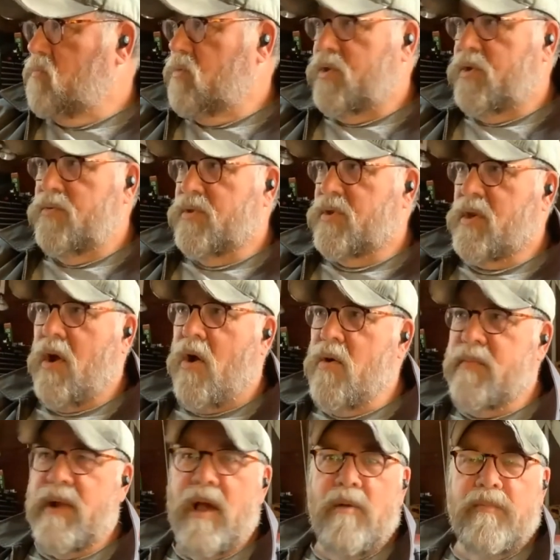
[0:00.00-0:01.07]
reduce
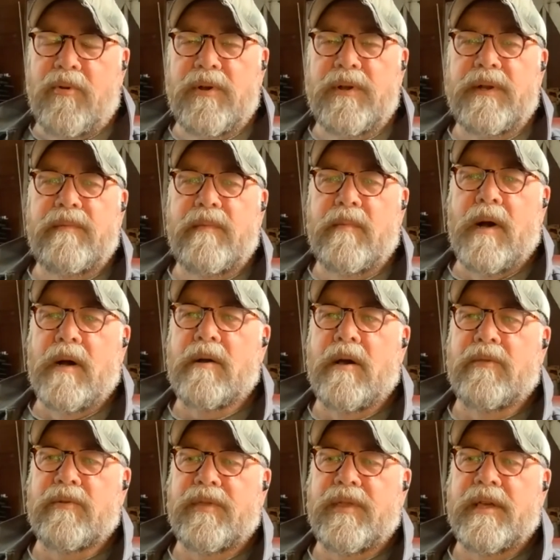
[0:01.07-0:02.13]
carbon output and among
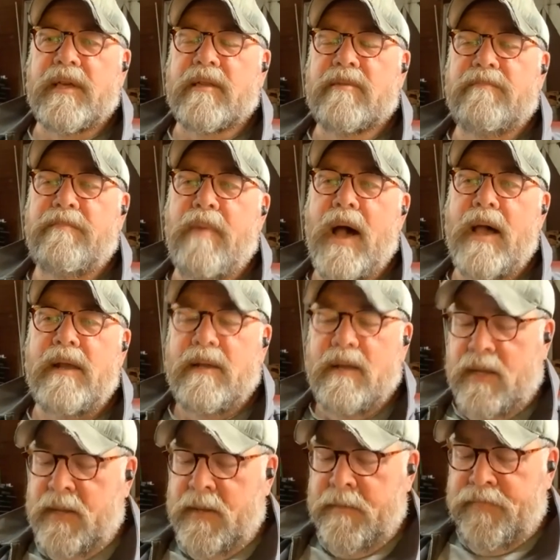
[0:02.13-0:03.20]
other things. But
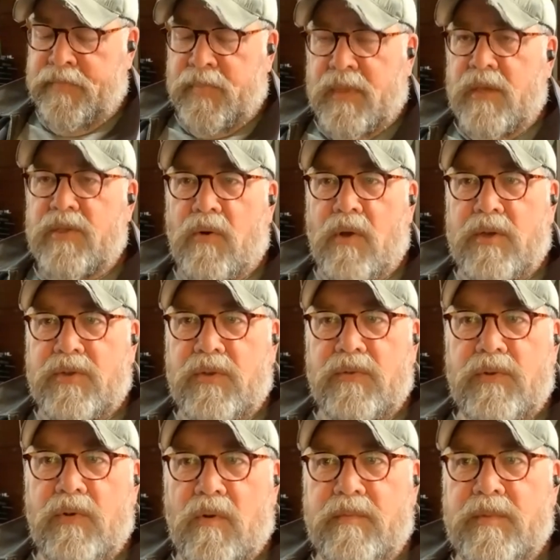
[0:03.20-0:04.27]
they're also
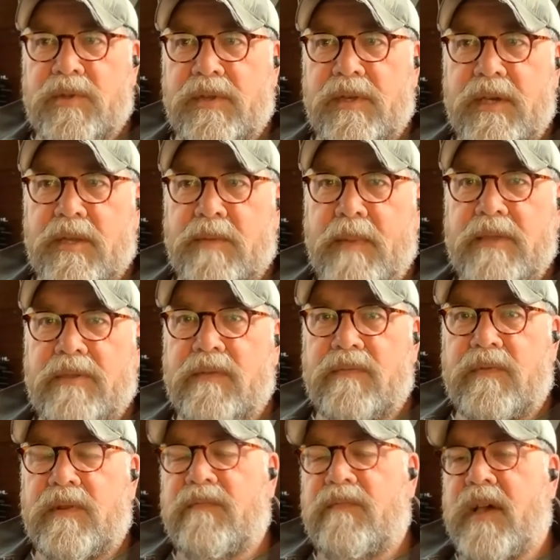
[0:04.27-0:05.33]
enormously
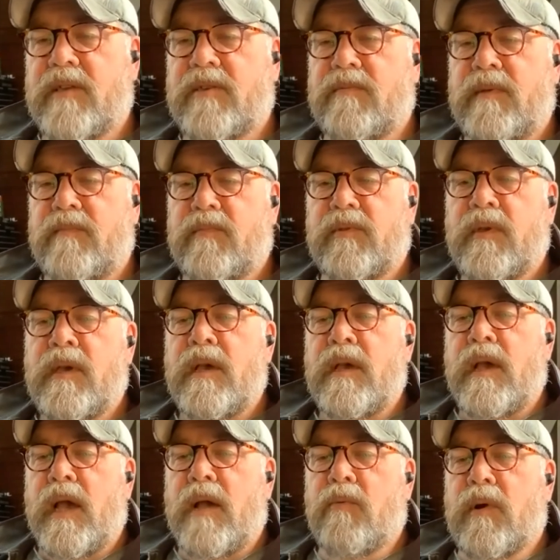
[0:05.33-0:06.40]
expensive in investment.
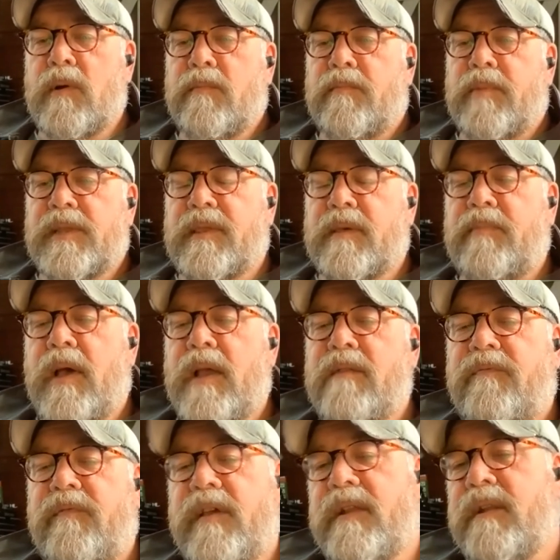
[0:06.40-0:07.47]
But the
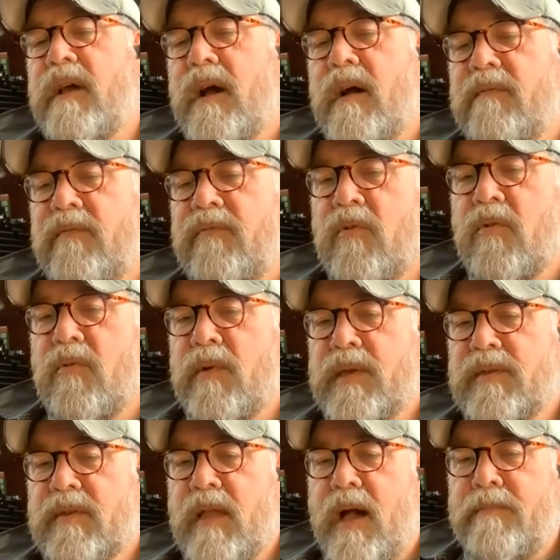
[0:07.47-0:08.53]
benefit of a four-way
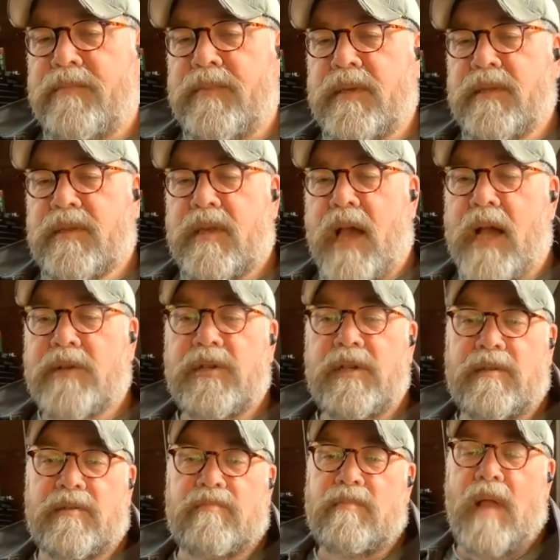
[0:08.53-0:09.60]
stop is
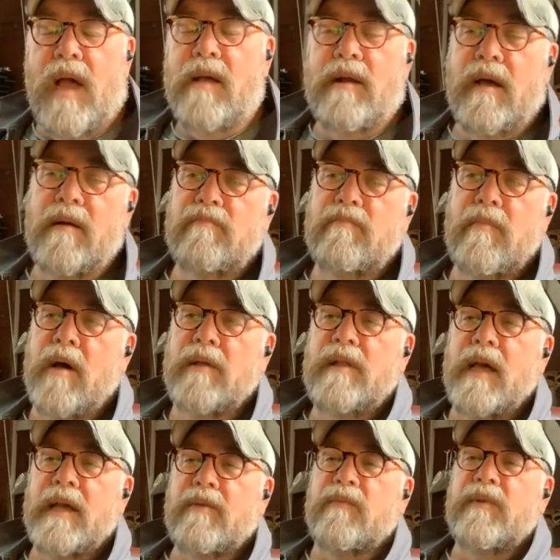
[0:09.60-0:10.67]
actually not
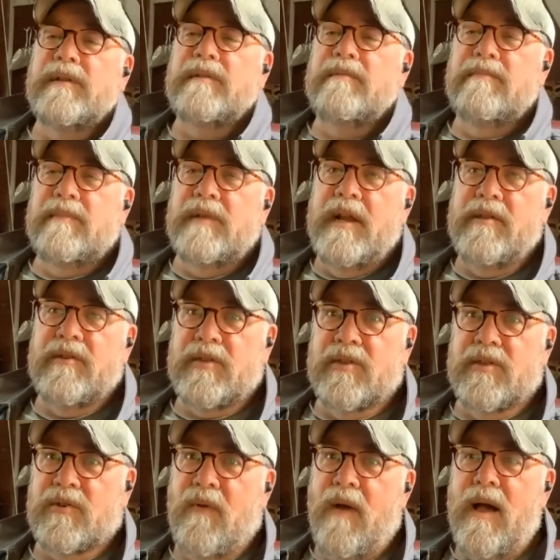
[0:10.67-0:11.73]
unlike what Dennis
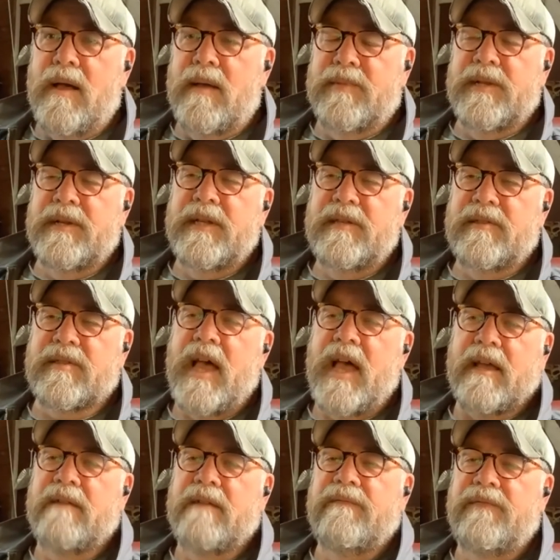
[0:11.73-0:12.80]
described, it is
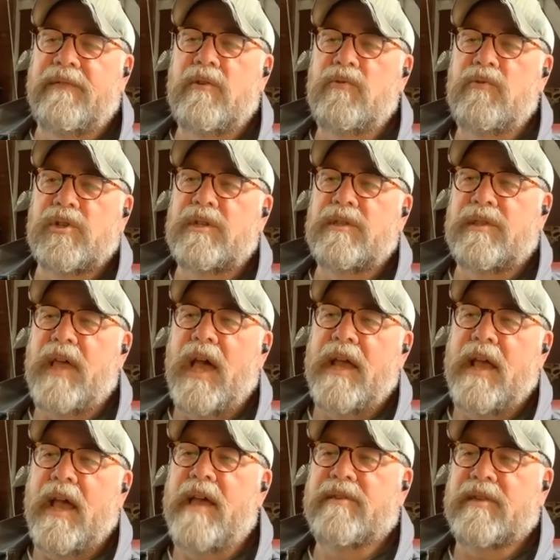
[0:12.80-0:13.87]
that confusion,
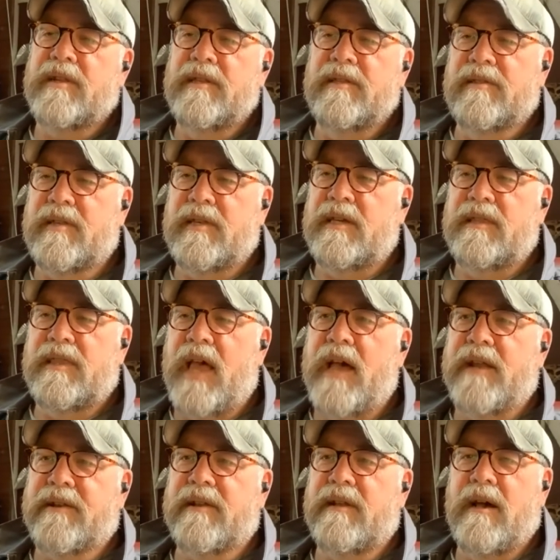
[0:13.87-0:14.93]
that hesitancy,
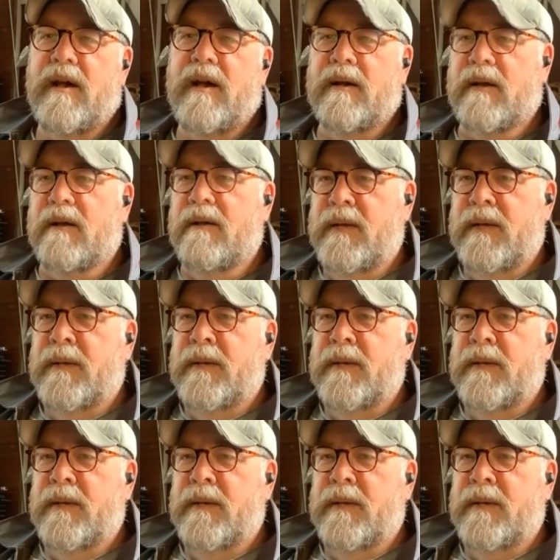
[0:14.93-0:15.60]
that